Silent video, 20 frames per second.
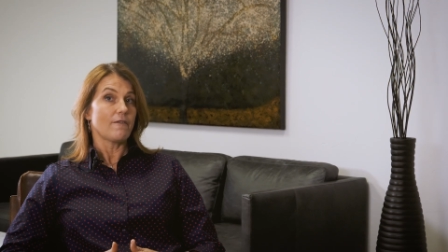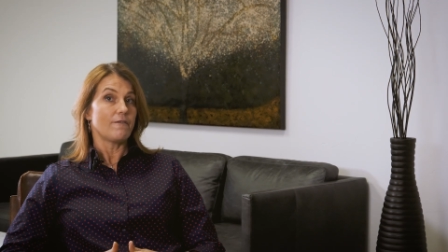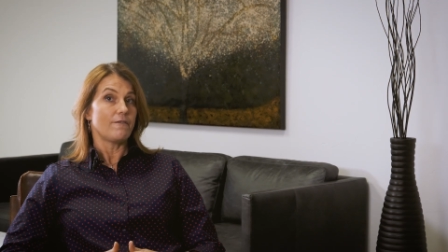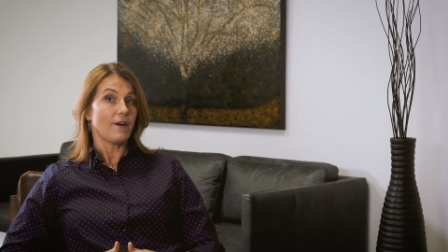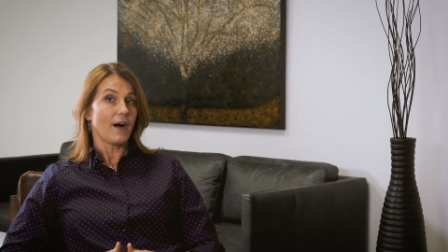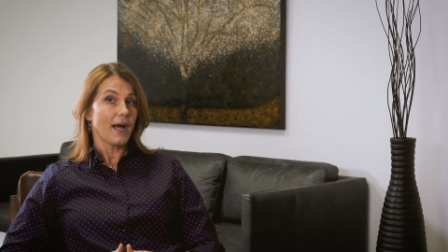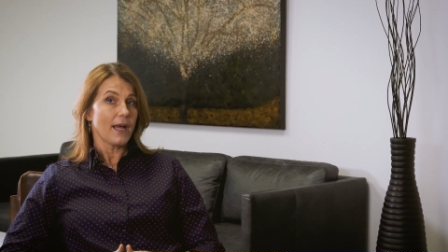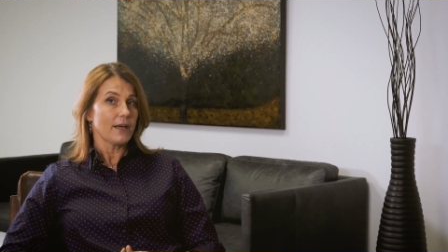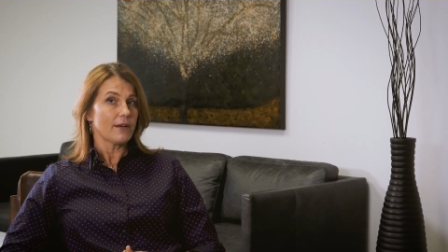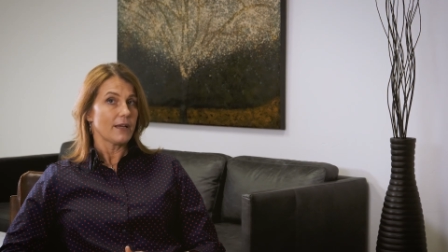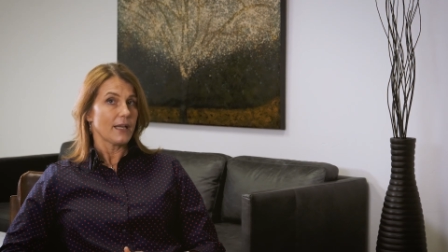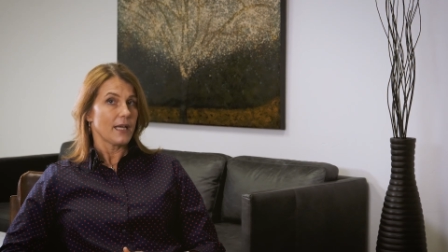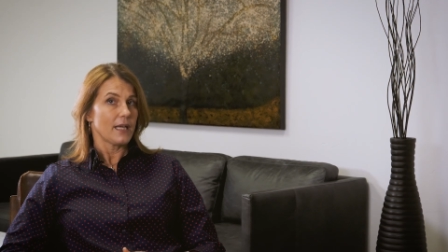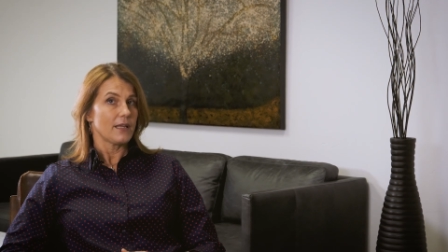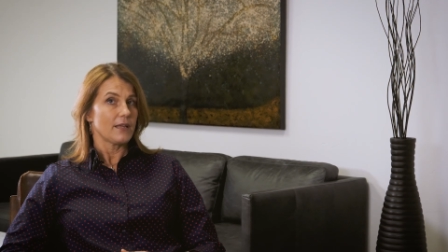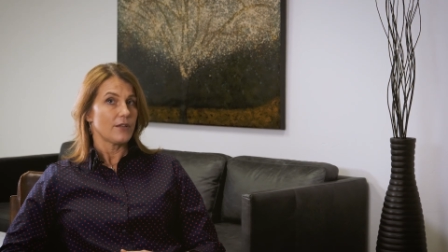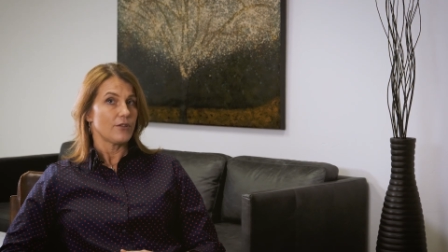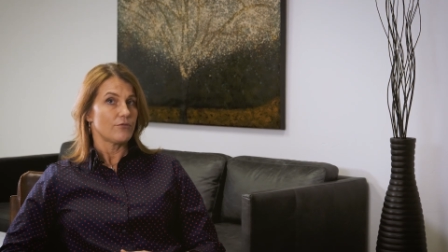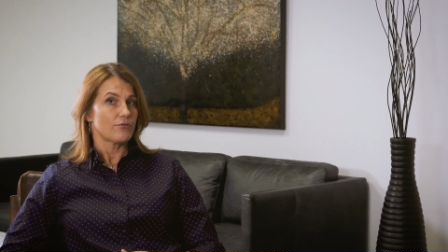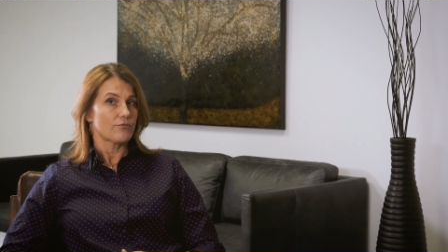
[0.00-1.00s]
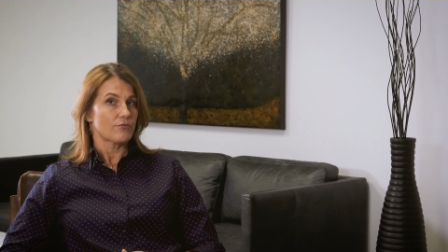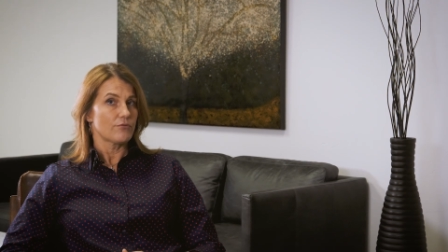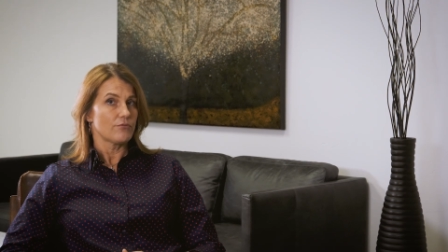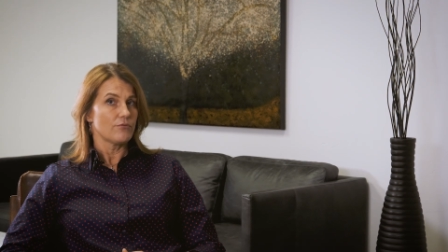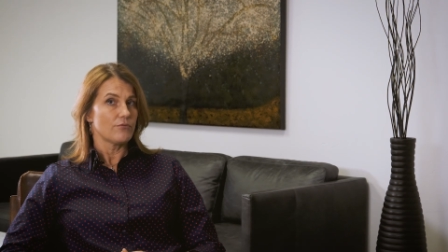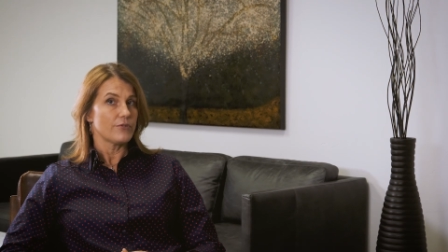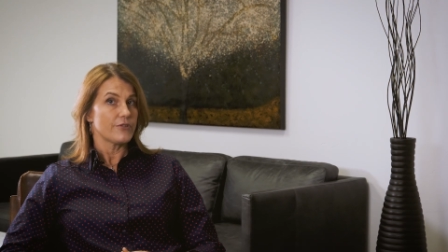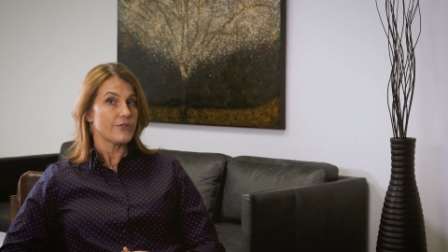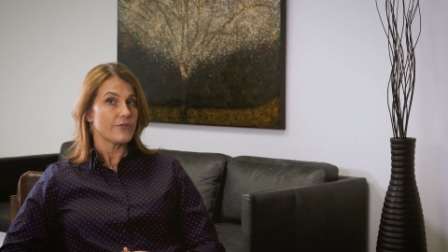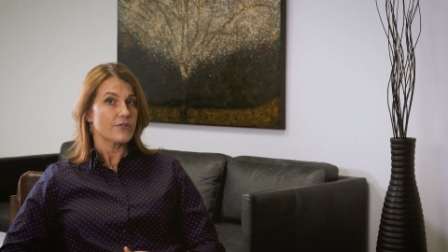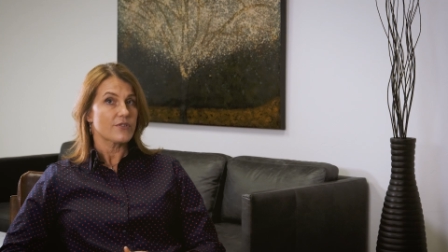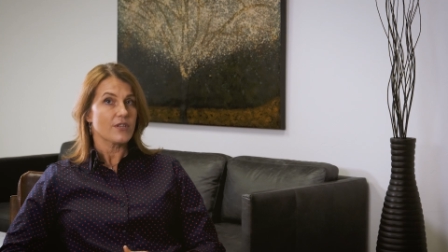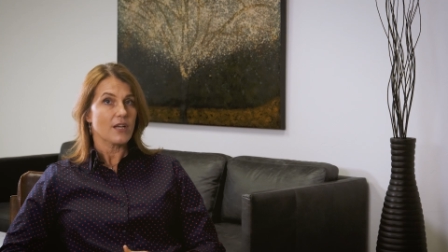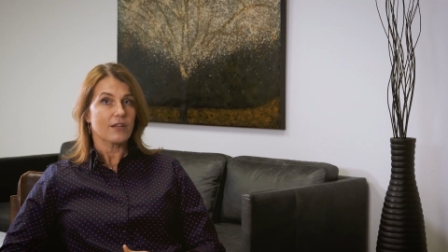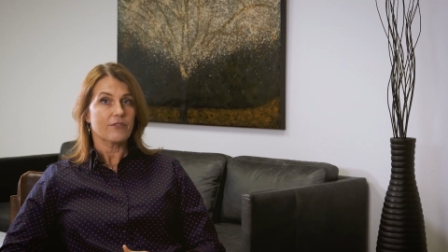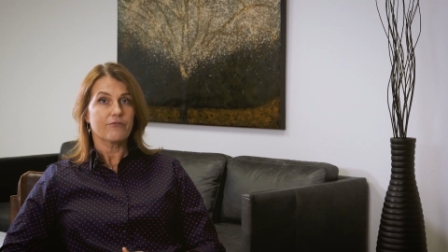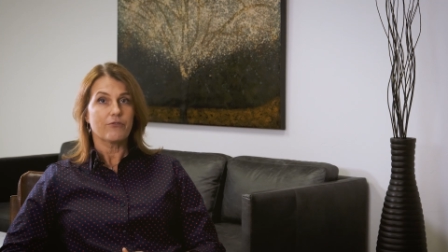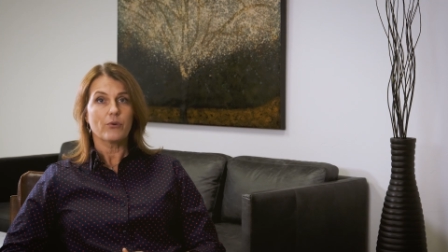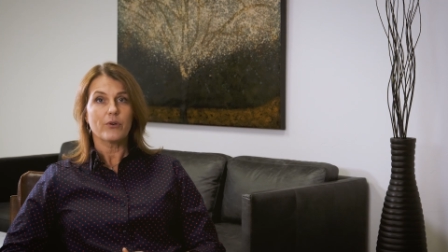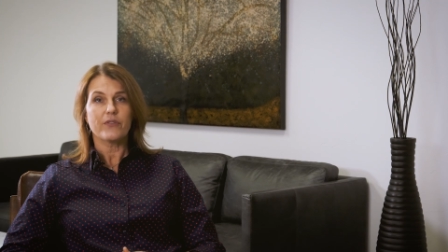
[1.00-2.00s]
violating your rules you
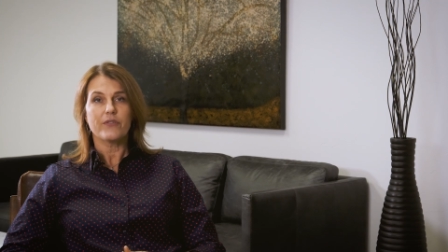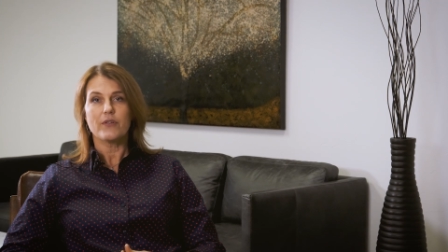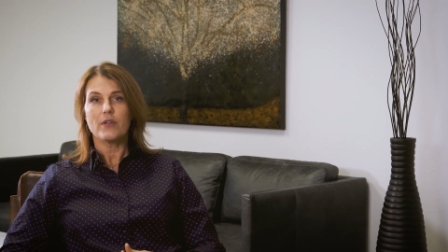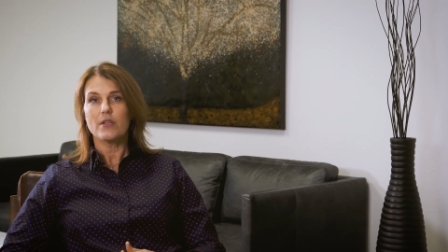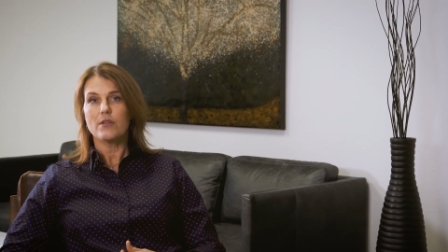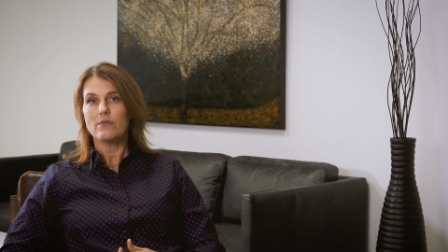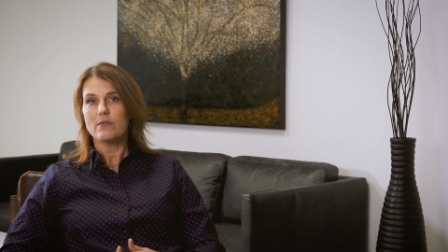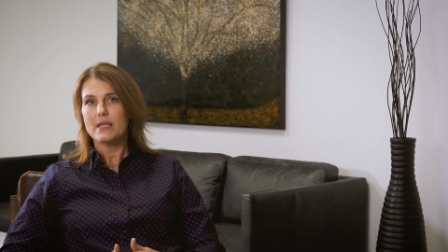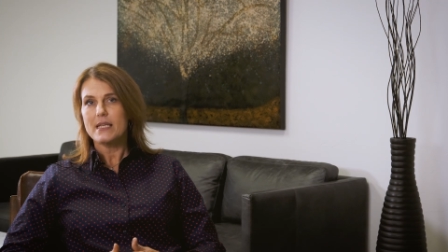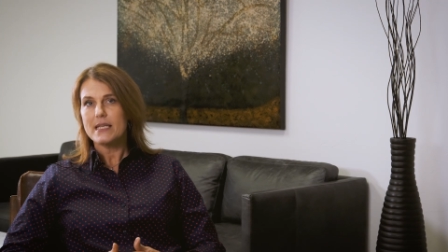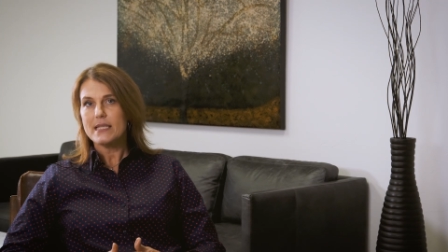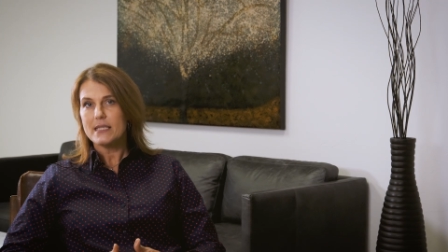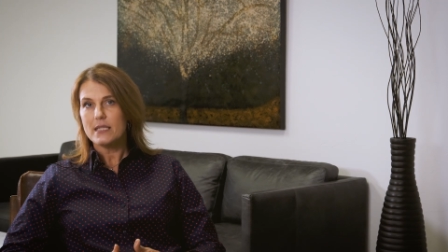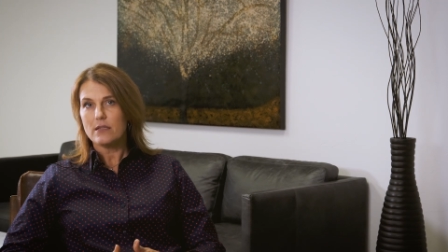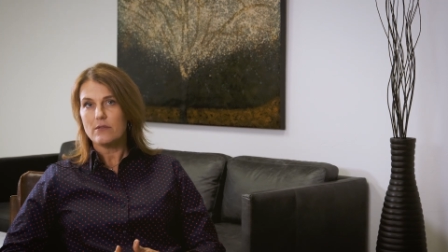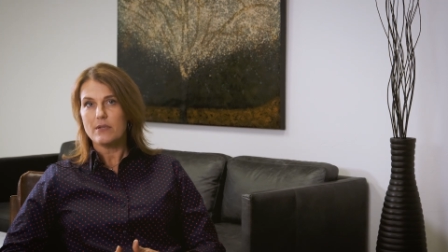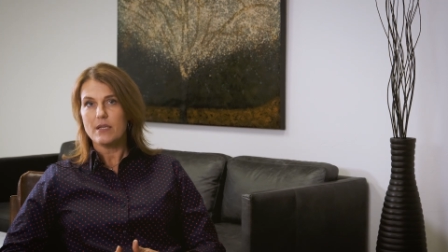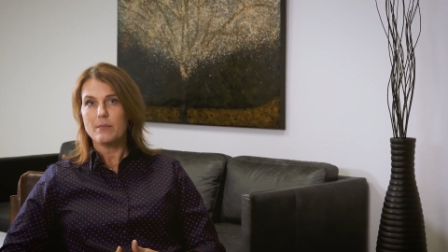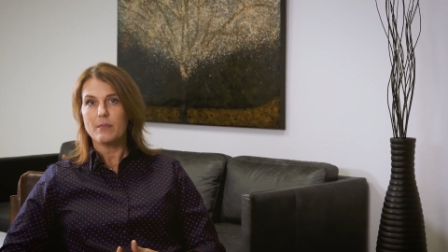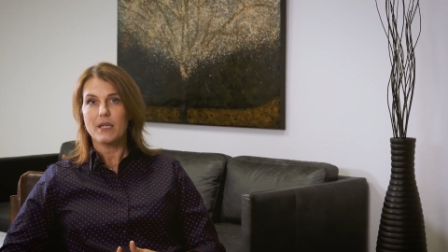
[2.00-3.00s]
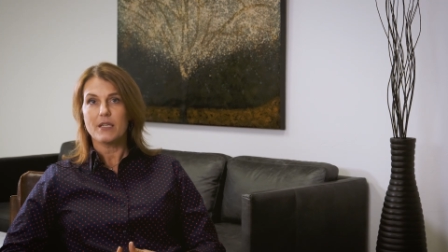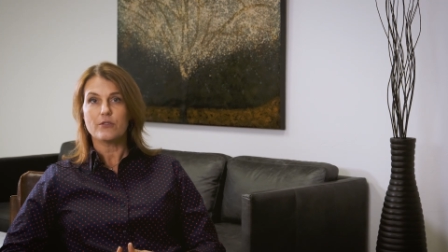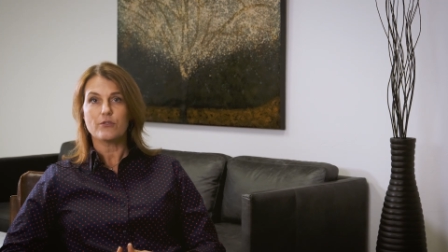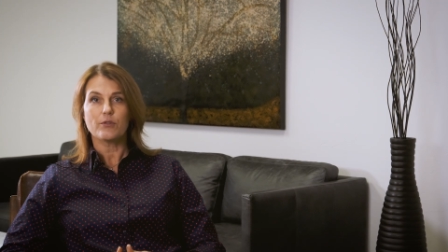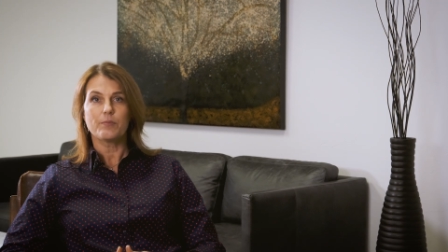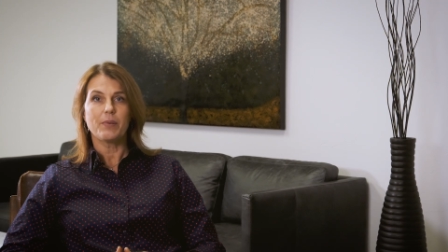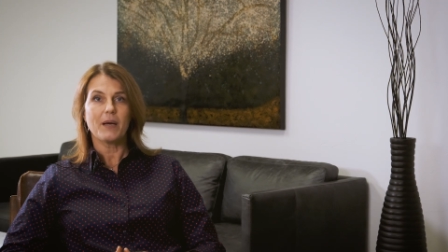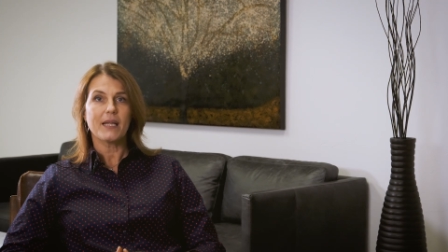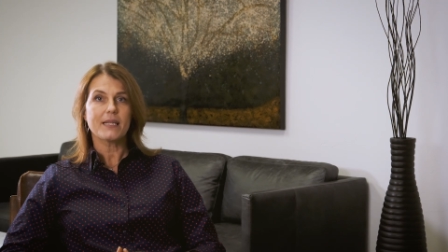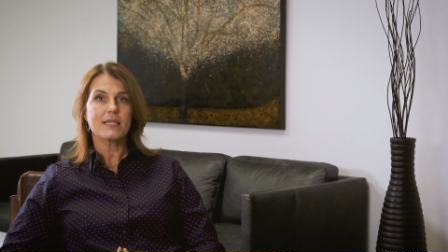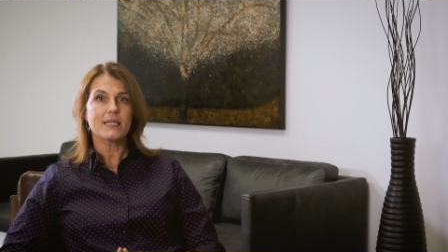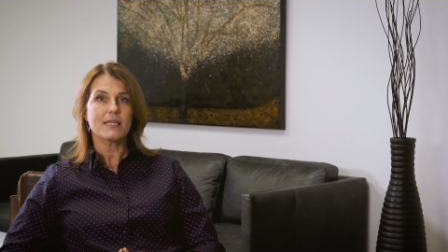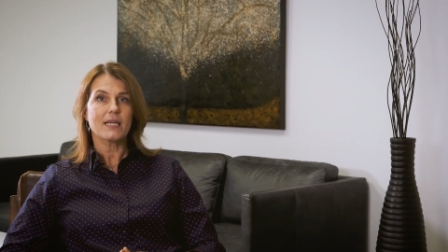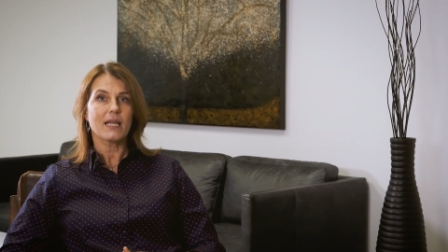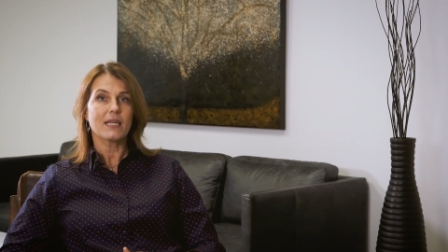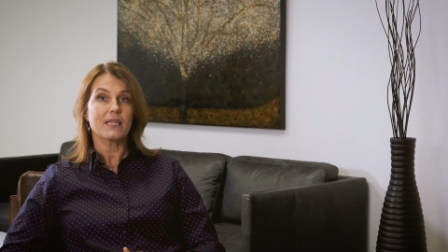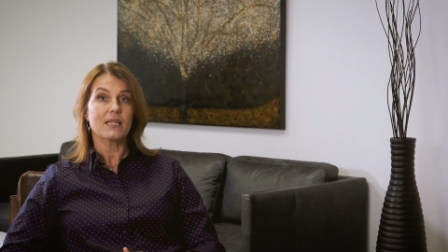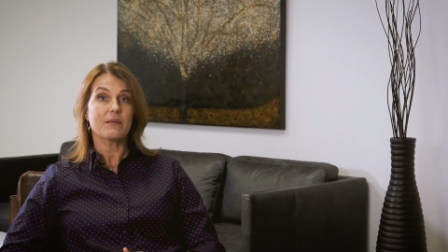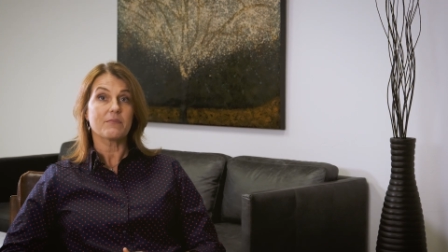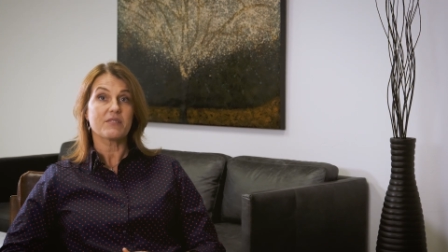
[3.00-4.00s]
set forth in your lease agreement or pet
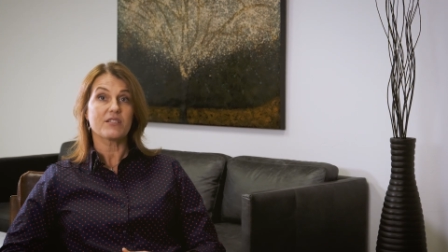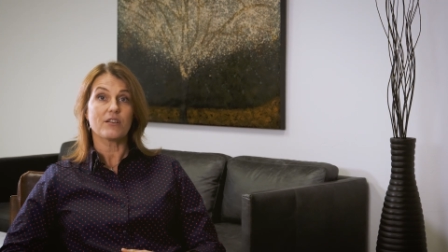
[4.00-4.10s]
addendum,